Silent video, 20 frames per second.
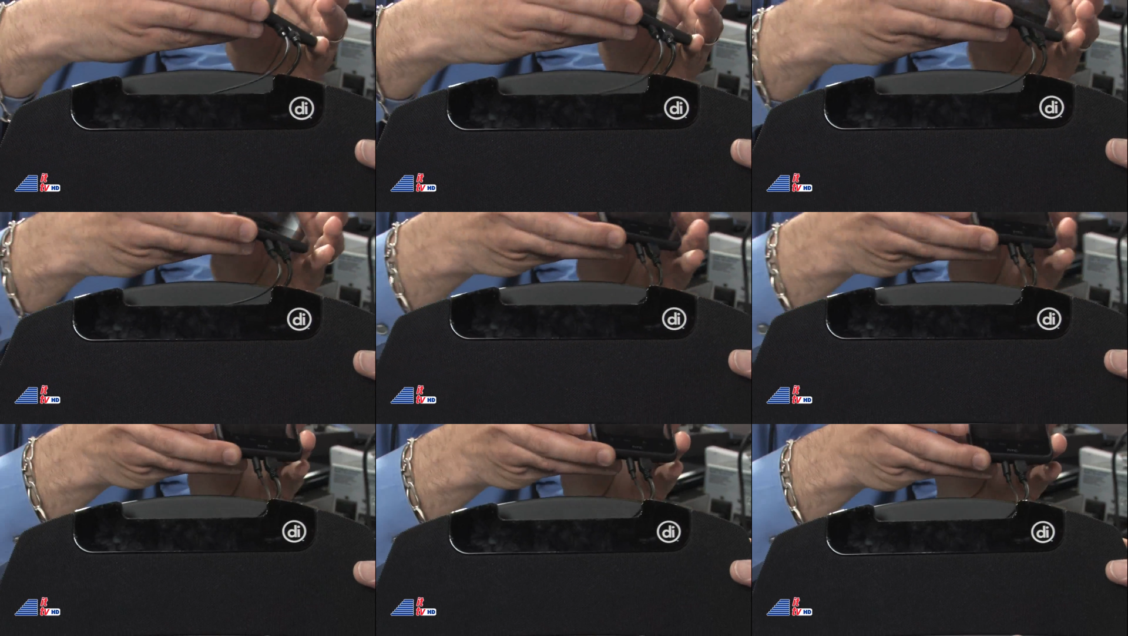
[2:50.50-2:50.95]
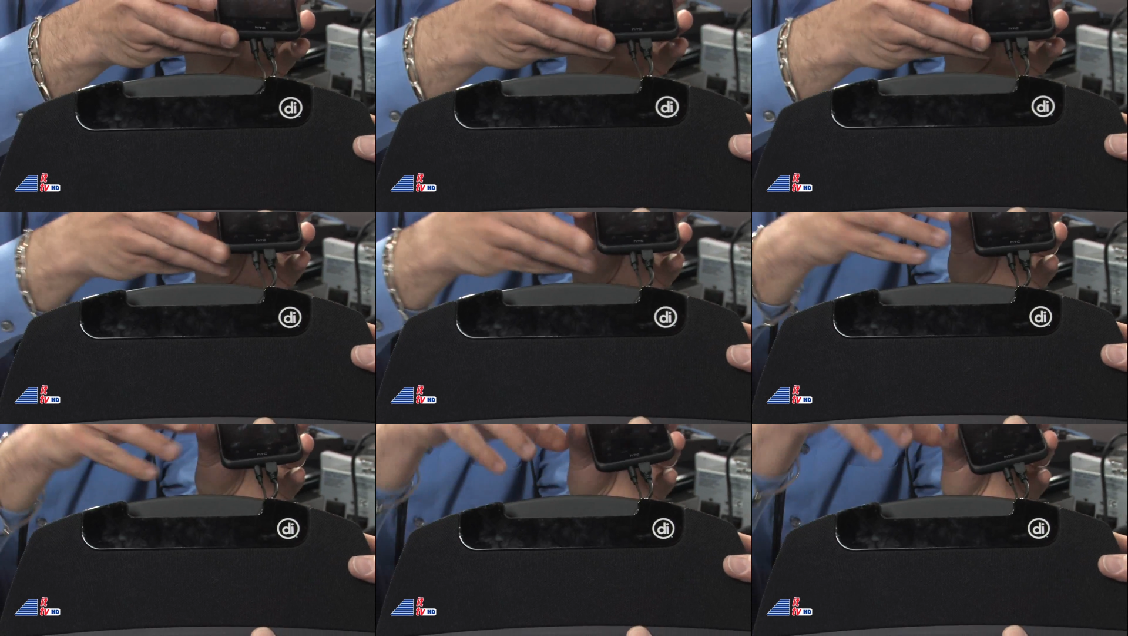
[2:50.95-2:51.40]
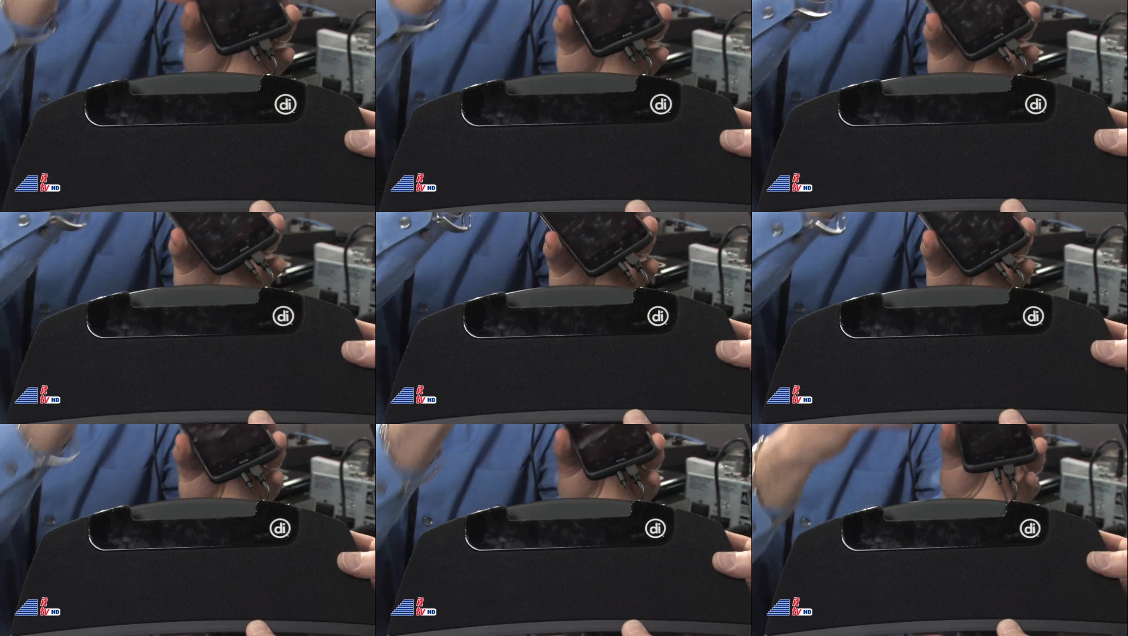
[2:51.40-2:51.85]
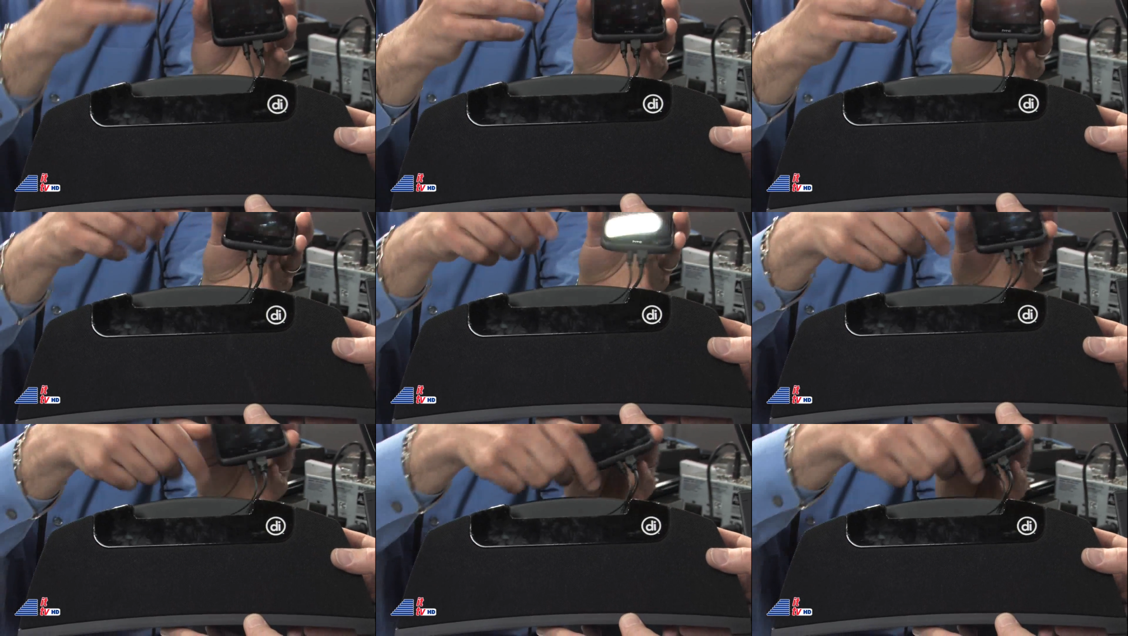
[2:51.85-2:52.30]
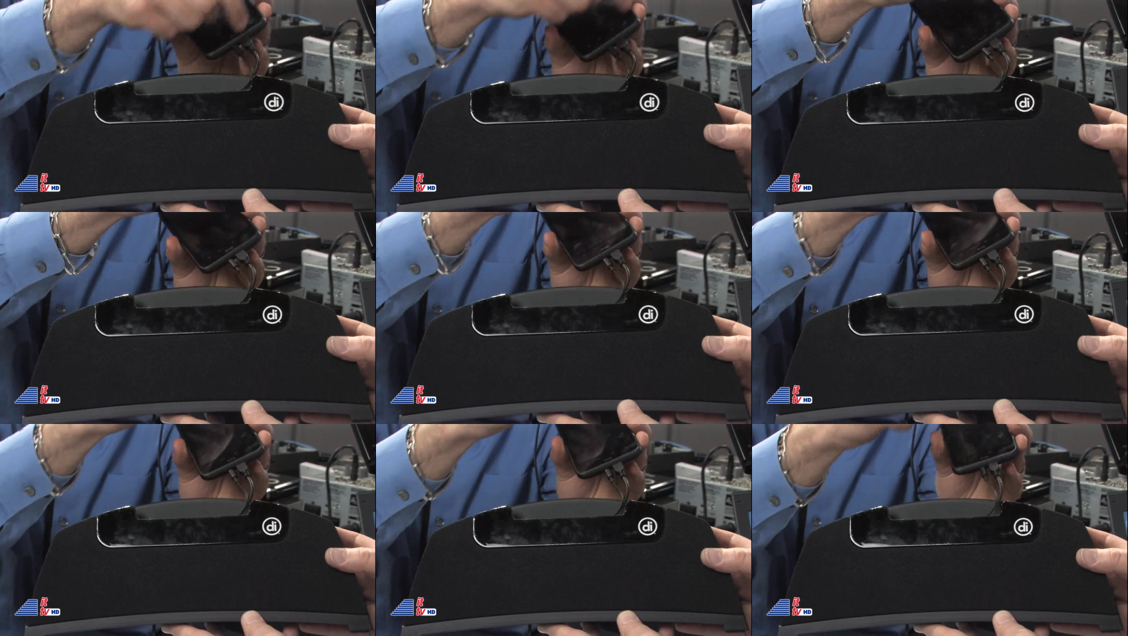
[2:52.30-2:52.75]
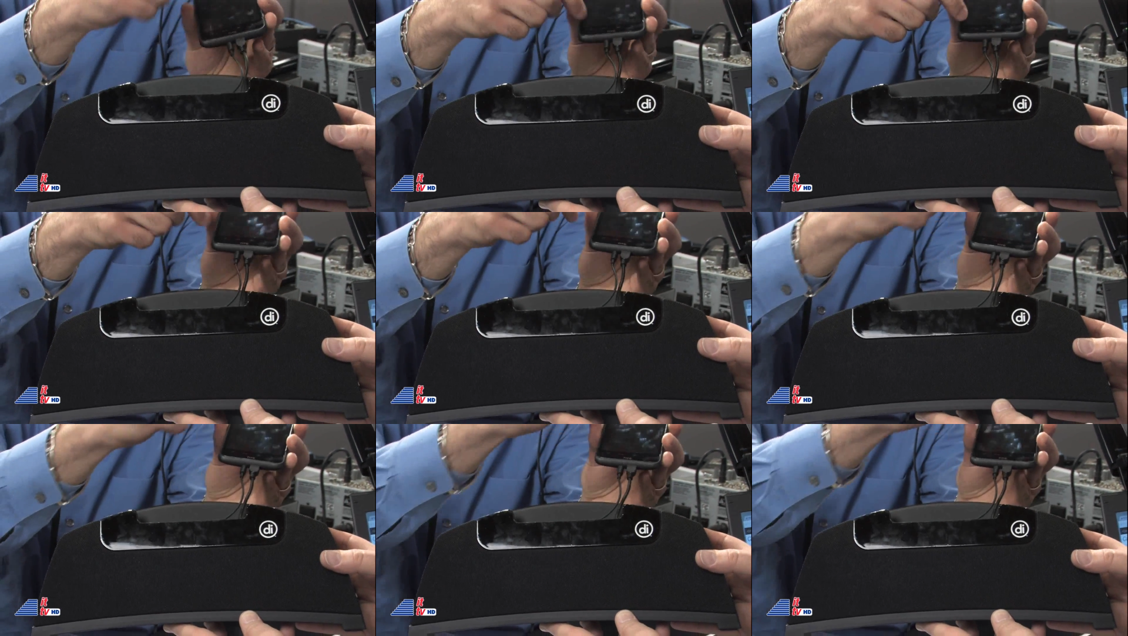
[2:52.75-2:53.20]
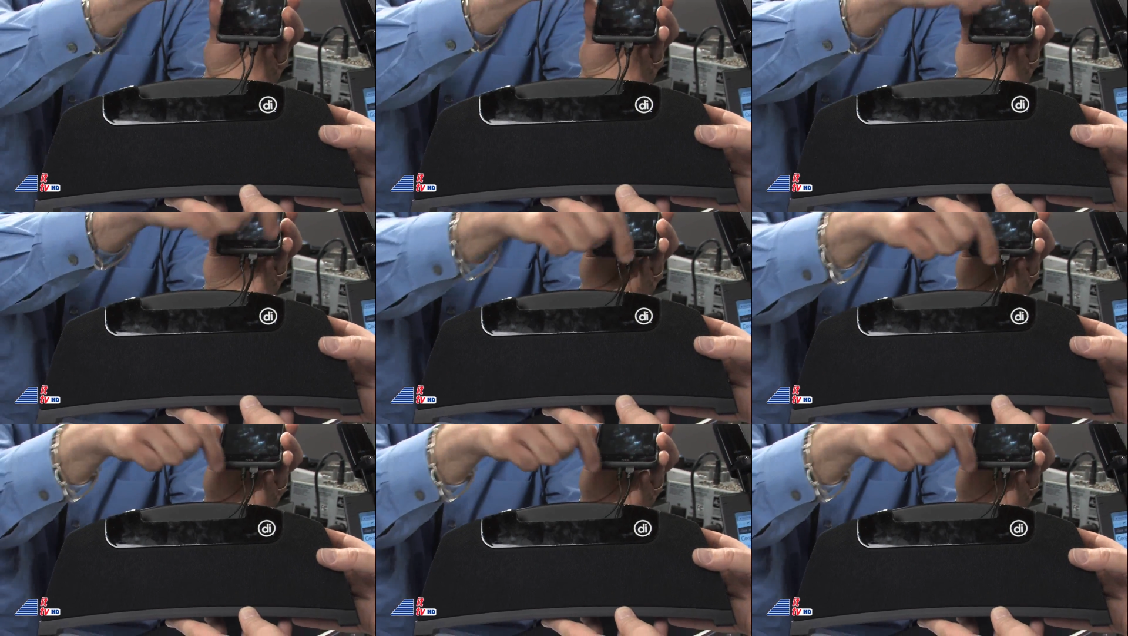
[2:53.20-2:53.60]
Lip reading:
Nobody's mouth can be seen.